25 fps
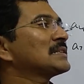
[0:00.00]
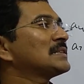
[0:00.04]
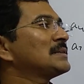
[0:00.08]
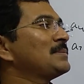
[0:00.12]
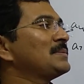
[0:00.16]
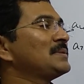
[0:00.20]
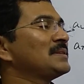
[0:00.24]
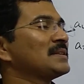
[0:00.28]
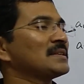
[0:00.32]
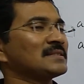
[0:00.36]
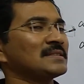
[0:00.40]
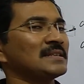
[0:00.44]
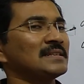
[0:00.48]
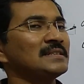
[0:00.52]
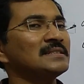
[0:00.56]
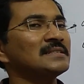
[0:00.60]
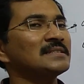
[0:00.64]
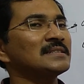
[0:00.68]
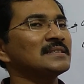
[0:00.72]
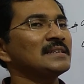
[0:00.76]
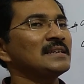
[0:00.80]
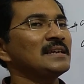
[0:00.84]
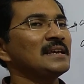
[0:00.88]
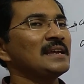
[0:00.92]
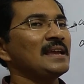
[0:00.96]
term in the
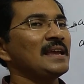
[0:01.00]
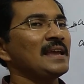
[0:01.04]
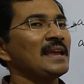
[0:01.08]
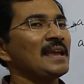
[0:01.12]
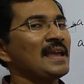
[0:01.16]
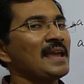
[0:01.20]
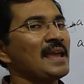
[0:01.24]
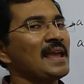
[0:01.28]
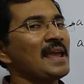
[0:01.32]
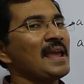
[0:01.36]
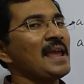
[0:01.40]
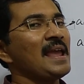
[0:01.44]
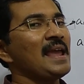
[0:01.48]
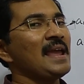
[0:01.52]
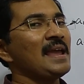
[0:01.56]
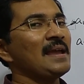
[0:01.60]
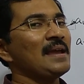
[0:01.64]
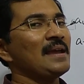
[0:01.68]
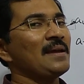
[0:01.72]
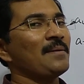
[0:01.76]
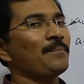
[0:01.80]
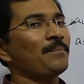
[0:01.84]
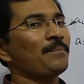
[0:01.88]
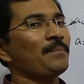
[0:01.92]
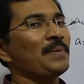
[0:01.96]
sense A
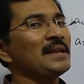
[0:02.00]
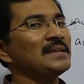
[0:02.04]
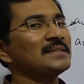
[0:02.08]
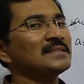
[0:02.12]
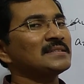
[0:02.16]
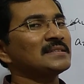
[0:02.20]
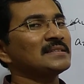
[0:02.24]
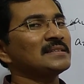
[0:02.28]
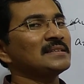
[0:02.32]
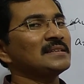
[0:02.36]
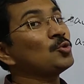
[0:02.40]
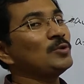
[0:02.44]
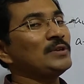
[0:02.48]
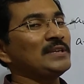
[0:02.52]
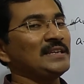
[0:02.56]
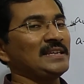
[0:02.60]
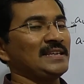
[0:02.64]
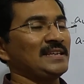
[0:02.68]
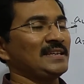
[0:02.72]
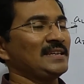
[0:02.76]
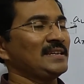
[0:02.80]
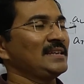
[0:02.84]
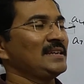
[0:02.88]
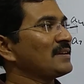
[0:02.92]
plus 2D.